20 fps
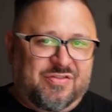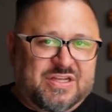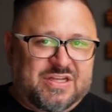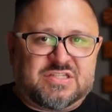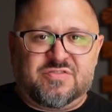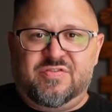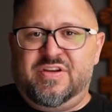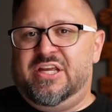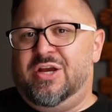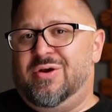this
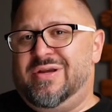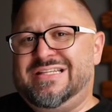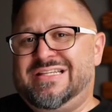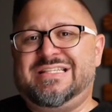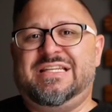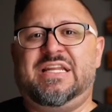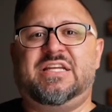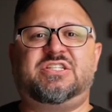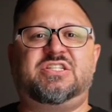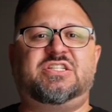video
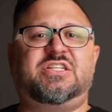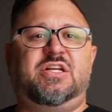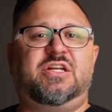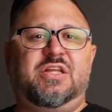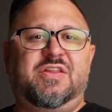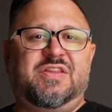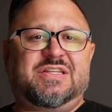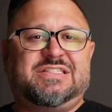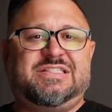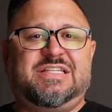isn't
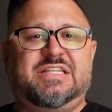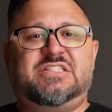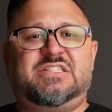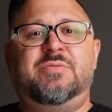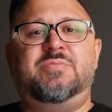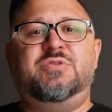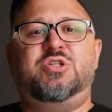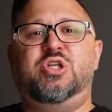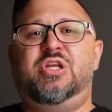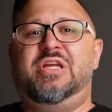necessarily the
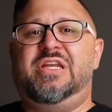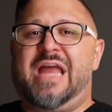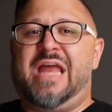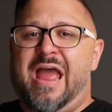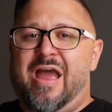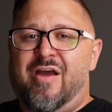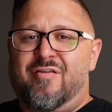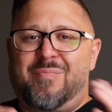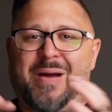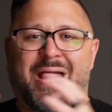systems you need to
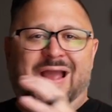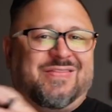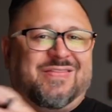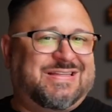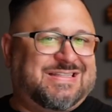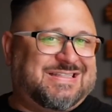have behind the